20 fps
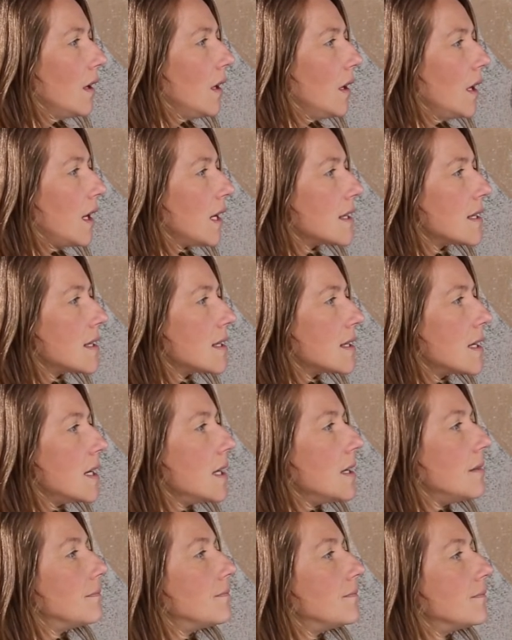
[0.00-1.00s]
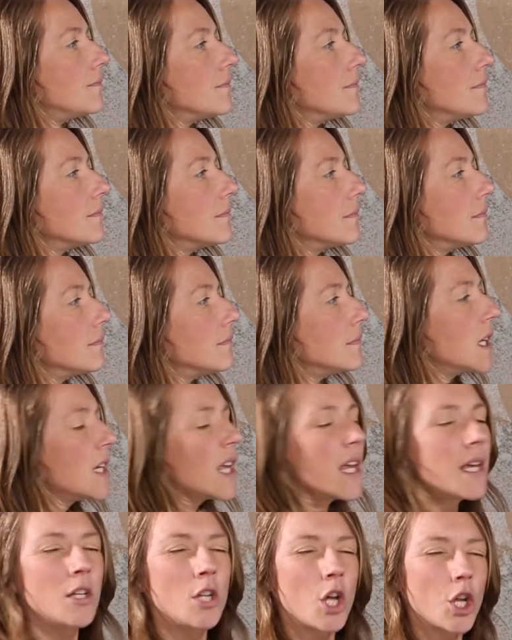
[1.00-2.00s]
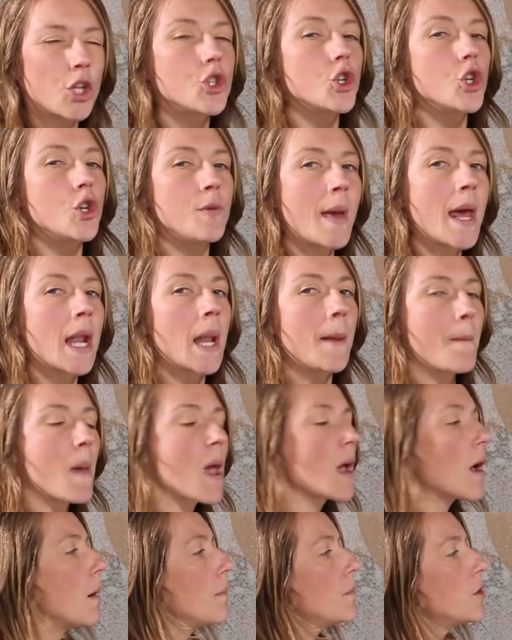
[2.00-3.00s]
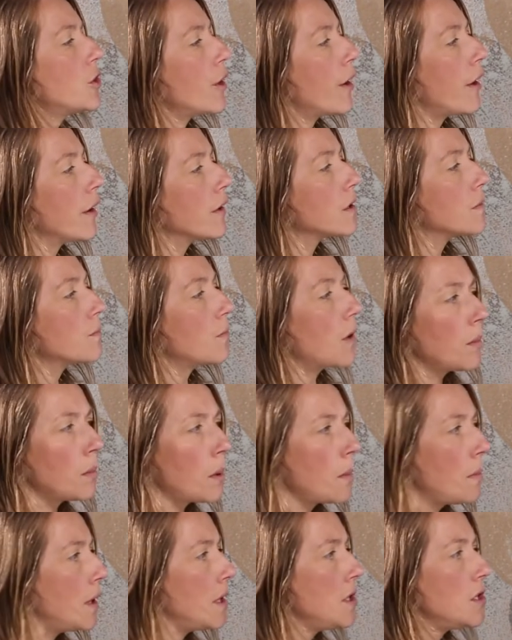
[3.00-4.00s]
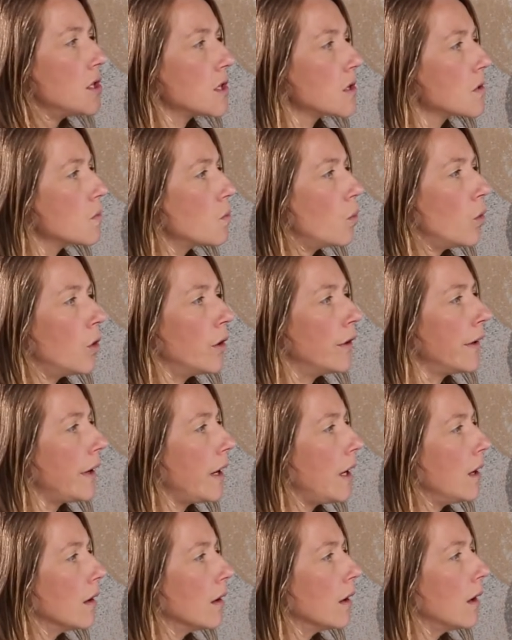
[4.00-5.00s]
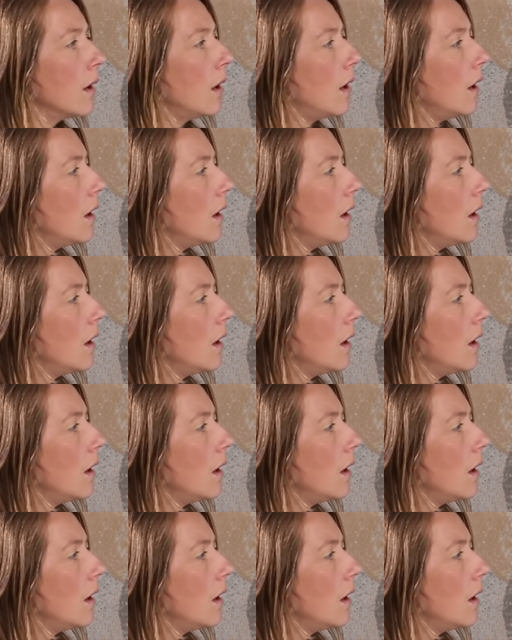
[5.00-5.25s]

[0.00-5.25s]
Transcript: Let's see. Again, not too many makeup shots, probably just one here.